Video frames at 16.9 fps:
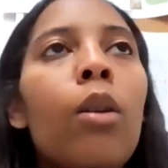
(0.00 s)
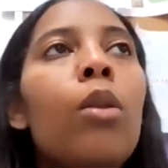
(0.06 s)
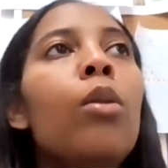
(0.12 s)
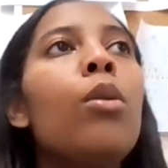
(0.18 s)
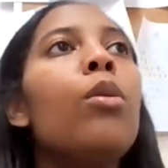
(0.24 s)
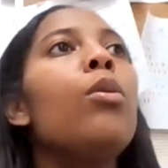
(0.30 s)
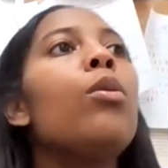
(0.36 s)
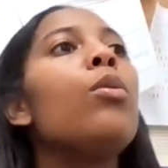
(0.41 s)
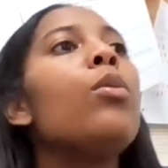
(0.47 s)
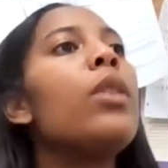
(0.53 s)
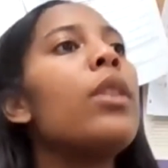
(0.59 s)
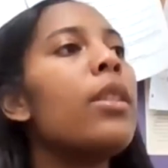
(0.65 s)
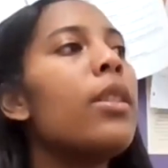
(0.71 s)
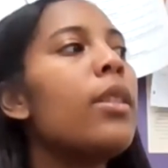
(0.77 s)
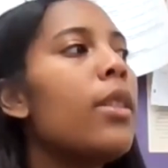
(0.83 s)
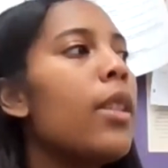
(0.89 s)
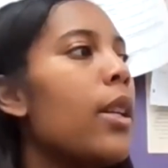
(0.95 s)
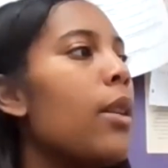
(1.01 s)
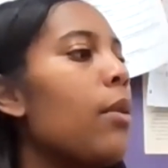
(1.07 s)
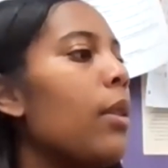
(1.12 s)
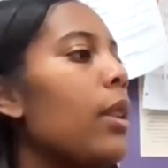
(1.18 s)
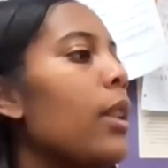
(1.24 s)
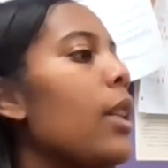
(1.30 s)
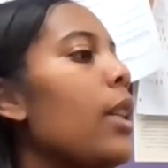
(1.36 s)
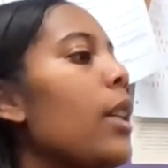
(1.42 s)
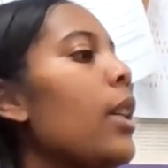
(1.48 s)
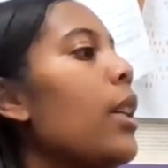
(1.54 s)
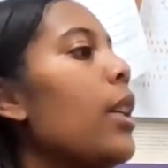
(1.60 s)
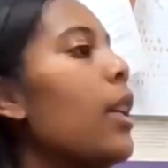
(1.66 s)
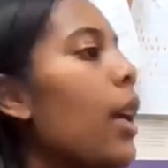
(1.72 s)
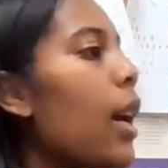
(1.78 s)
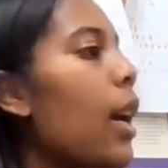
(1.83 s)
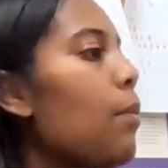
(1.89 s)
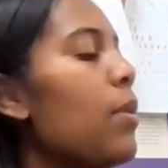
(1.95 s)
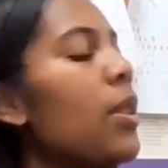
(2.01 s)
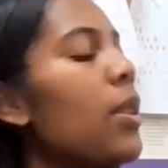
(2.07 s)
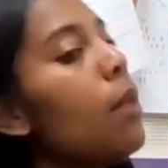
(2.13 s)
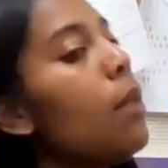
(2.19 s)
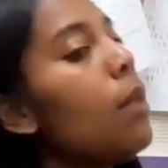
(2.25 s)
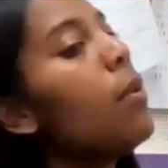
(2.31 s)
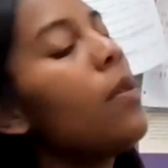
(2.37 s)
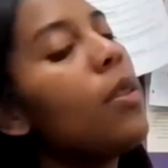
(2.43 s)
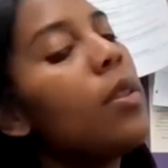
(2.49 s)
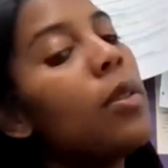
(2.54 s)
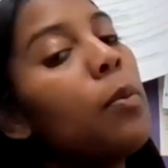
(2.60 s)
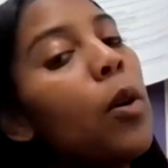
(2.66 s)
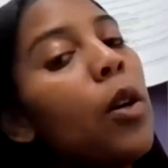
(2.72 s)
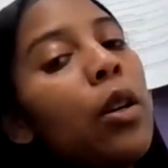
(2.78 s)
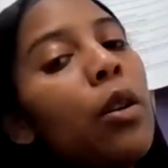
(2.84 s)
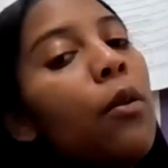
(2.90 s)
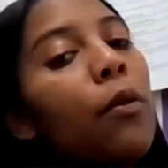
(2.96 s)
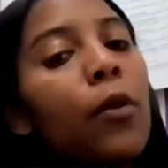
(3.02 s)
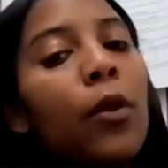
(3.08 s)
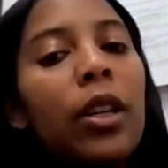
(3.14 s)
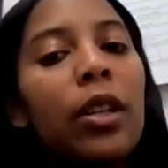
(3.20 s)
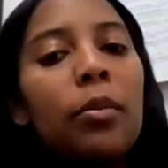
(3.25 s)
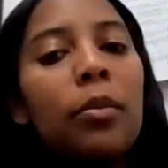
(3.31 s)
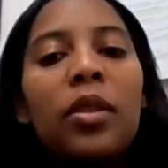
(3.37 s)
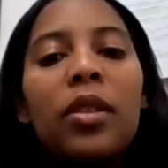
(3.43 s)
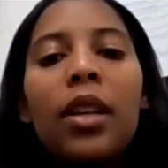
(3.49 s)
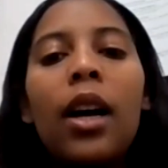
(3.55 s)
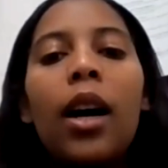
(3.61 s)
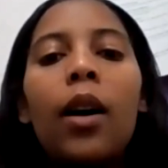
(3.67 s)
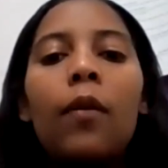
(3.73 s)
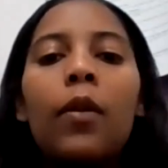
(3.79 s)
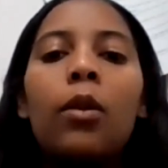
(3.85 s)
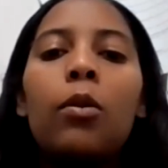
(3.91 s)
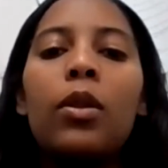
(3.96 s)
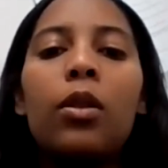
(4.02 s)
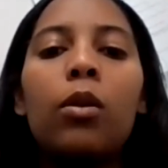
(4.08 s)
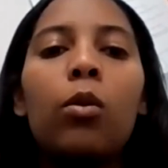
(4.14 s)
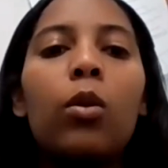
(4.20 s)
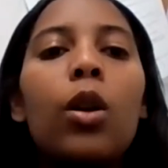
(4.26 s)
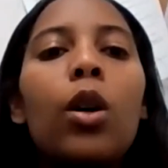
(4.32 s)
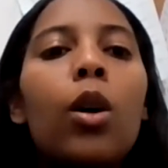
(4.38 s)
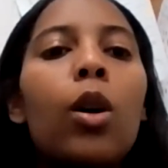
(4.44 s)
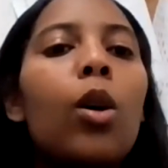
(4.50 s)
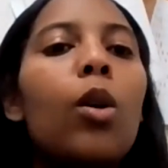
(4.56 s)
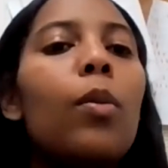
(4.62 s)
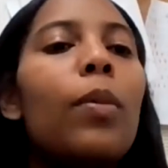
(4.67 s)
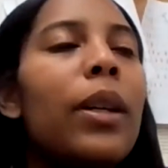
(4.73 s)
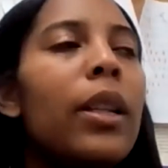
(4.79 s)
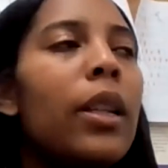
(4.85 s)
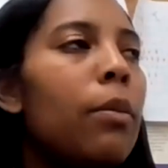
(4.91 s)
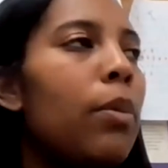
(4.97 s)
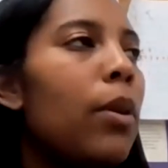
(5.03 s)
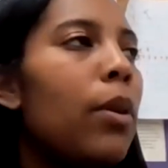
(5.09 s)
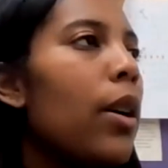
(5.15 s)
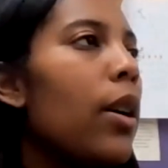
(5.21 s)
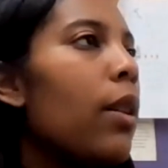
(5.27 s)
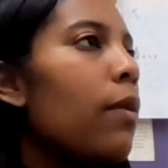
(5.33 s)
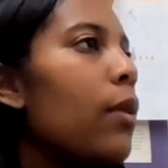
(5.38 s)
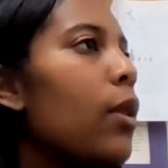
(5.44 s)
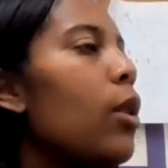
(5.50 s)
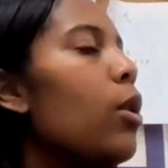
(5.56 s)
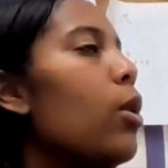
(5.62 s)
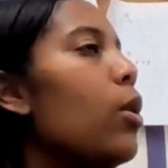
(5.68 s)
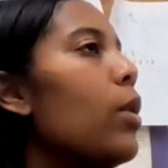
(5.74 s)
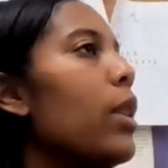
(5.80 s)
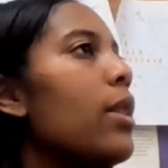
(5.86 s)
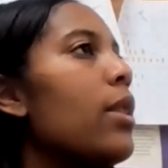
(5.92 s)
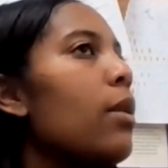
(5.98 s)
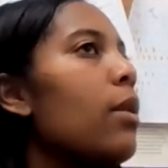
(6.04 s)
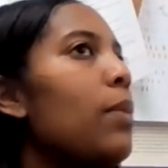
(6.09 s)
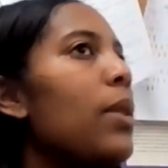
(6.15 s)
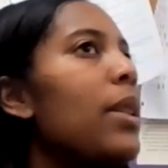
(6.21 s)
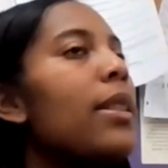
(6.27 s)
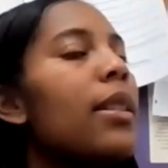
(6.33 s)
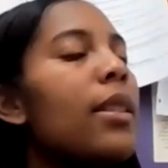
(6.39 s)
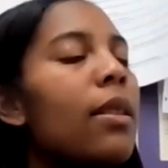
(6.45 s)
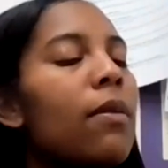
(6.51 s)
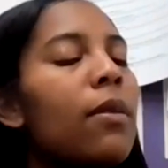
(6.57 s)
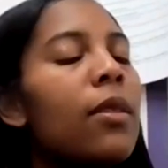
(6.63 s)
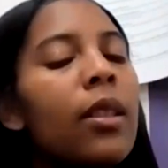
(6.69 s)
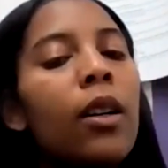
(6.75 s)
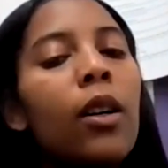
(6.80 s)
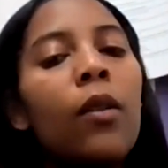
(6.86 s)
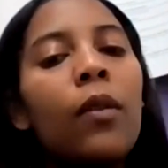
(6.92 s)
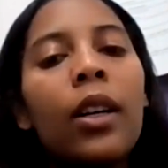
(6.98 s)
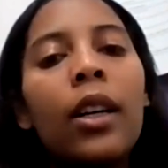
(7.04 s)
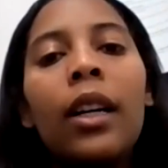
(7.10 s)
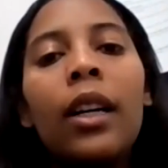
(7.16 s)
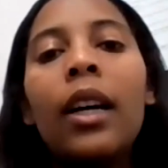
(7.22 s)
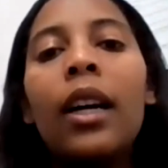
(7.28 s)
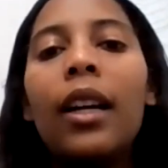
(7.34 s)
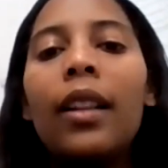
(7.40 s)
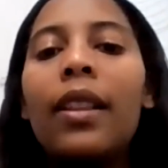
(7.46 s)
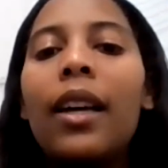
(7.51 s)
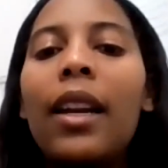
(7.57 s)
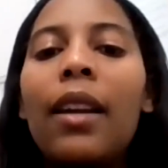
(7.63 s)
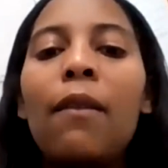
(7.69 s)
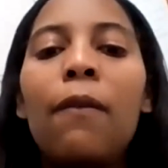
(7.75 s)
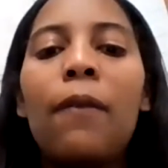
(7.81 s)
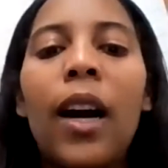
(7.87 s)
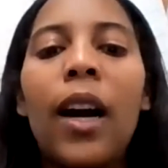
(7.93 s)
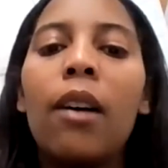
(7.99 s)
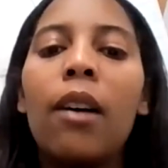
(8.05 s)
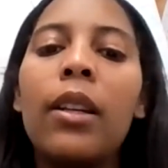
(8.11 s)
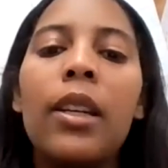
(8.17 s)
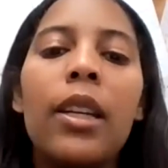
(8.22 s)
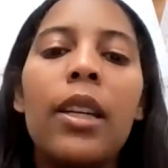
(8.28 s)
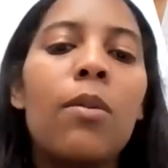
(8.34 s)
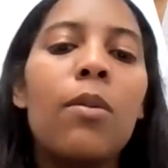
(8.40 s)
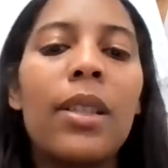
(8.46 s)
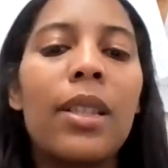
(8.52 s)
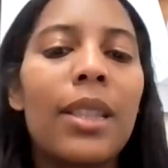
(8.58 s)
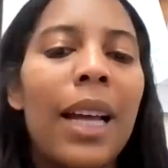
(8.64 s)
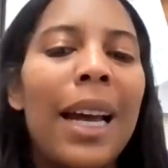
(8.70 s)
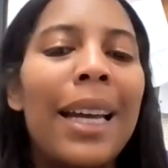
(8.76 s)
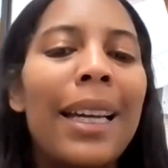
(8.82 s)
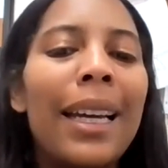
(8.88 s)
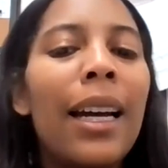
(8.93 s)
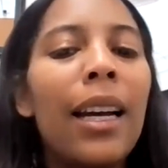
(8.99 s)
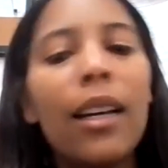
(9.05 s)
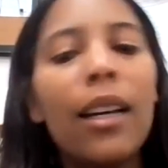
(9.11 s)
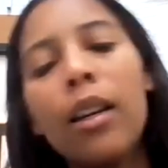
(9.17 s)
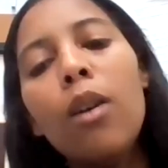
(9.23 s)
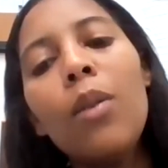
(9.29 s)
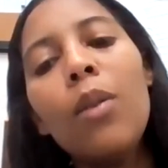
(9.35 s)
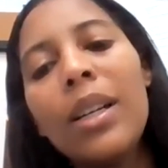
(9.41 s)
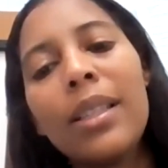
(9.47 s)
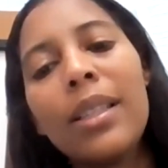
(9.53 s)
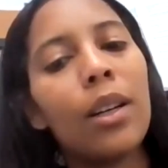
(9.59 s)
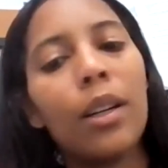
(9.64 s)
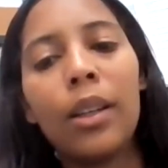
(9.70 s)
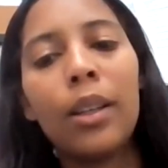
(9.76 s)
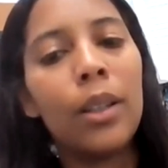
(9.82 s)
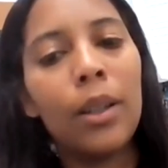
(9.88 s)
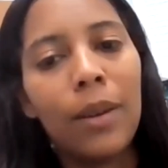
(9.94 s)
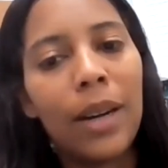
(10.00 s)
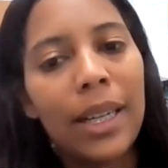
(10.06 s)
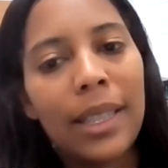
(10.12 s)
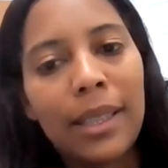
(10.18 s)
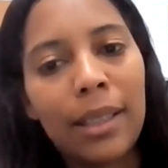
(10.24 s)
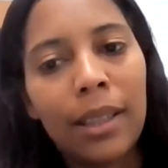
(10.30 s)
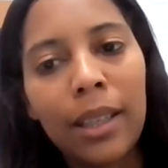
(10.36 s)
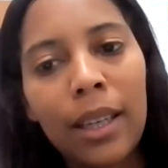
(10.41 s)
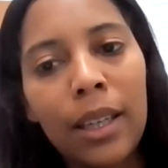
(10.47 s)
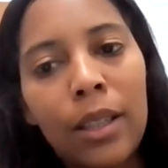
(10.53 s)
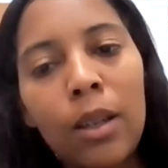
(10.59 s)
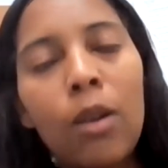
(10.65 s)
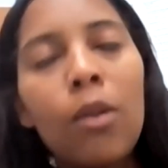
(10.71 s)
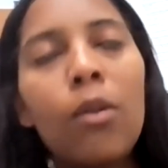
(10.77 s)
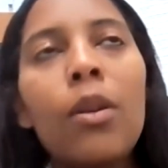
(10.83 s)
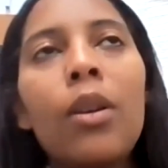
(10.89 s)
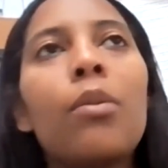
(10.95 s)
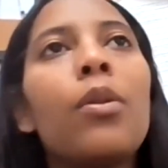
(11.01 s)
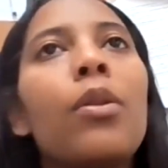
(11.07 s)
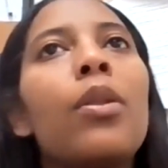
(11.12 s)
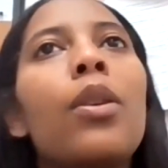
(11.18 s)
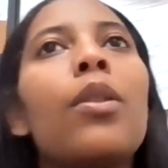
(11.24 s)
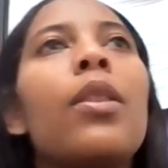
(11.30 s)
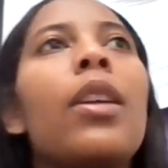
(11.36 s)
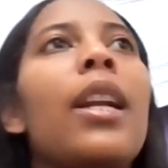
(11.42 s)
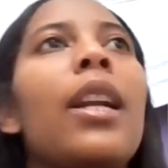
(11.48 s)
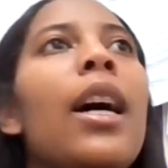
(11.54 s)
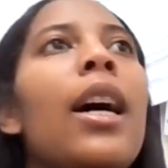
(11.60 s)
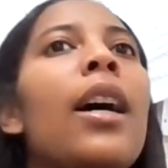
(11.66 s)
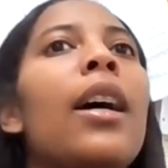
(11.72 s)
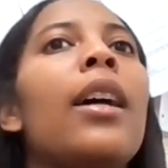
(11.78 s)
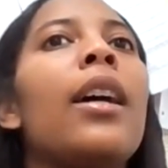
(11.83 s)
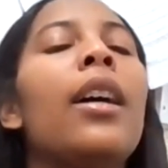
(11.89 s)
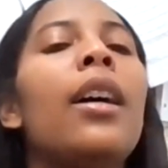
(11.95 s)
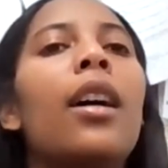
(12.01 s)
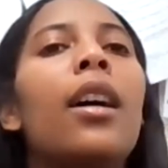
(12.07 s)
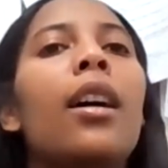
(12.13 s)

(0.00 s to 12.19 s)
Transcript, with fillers: who secretly kept some of the spoil for himself. It was a robe and a bar of gold and some pieces of silver that he found. And he was like, No one's gonna know I took it. No one will know that I